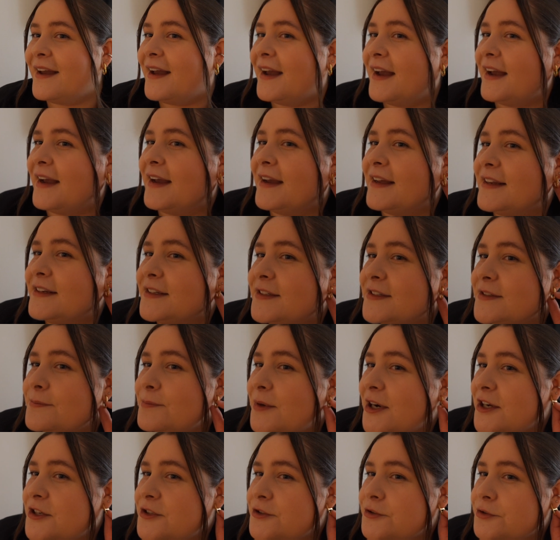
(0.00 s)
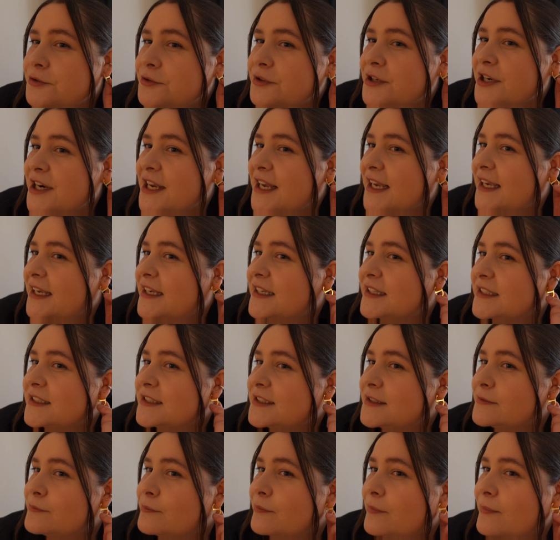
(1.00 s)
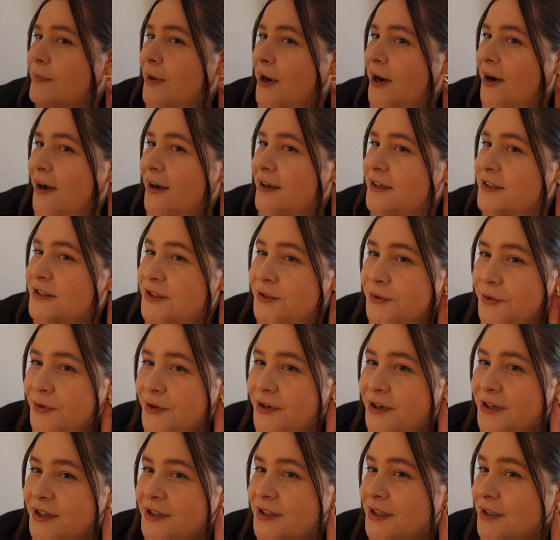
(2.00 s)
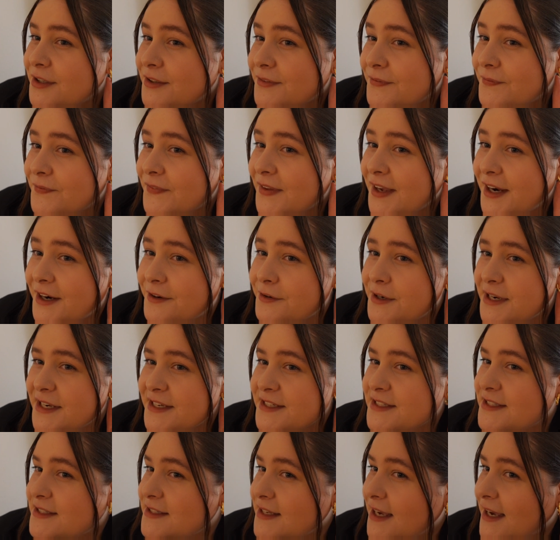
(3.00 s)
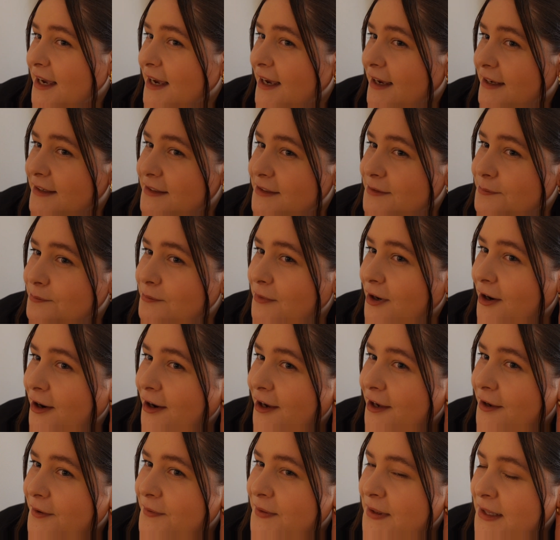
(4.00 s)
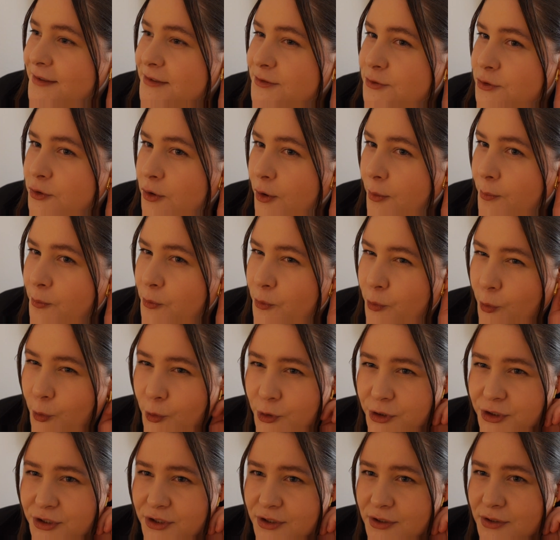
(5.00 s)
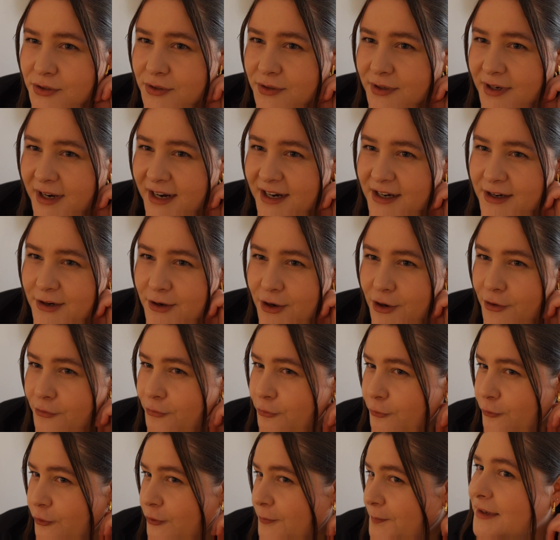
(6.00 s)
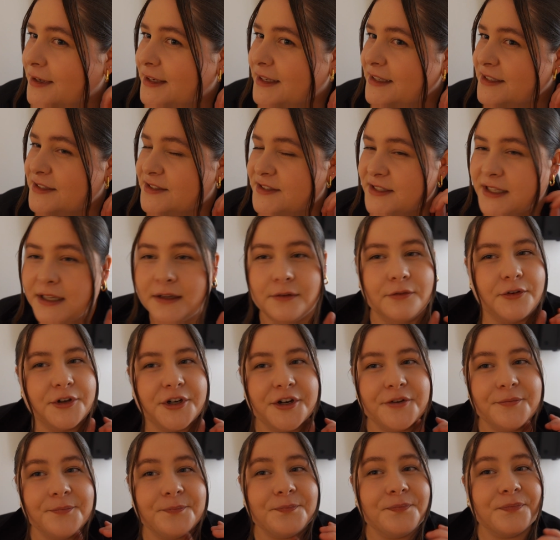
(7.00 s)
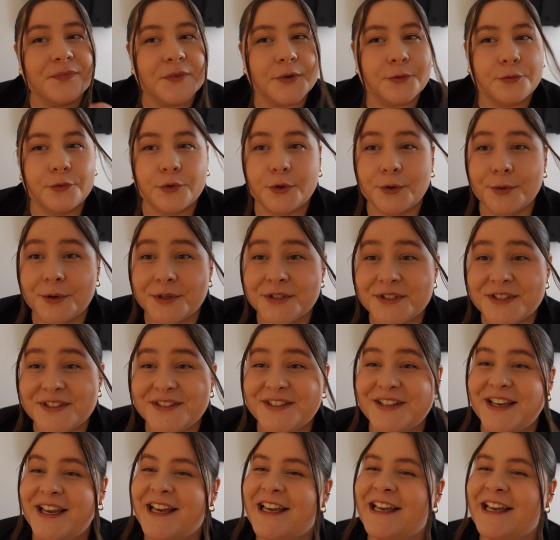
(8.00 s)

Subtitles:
and my jewelry is my Dior earrings and my Tom Wood ear cuff in silver for once.